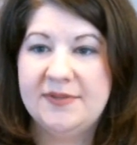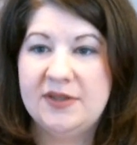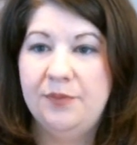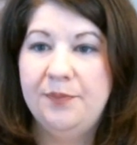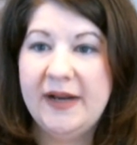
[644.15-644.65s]

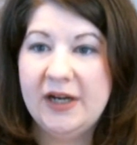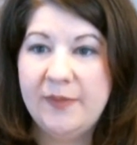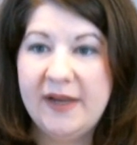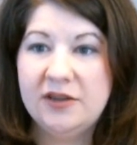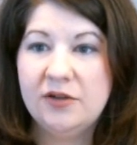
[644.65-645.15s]
So buyer
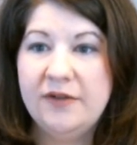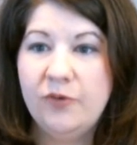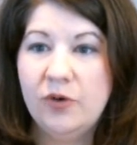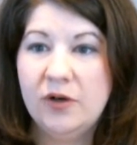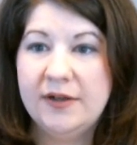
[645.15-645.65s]
paid
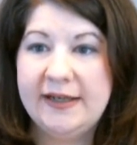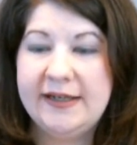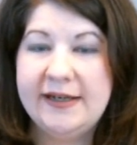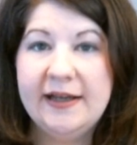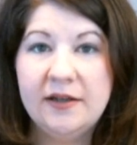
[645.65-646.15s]
thirty-four
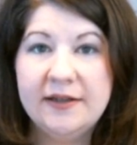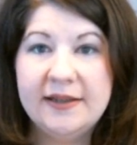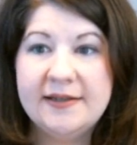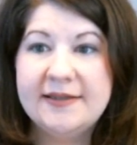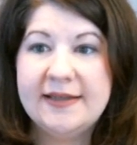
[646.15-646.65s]
ninety-nine on
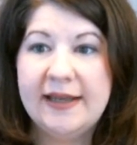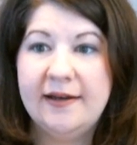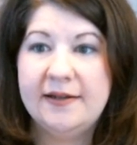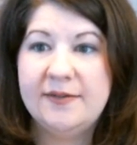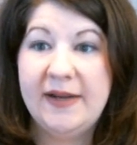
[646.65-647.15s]
this
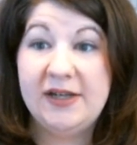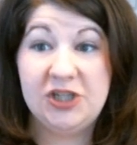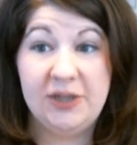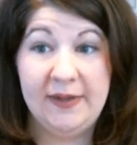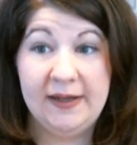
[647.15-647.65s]
and paid
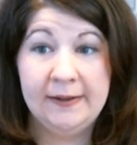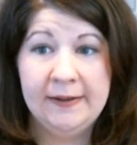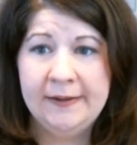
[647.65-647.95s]
shipping.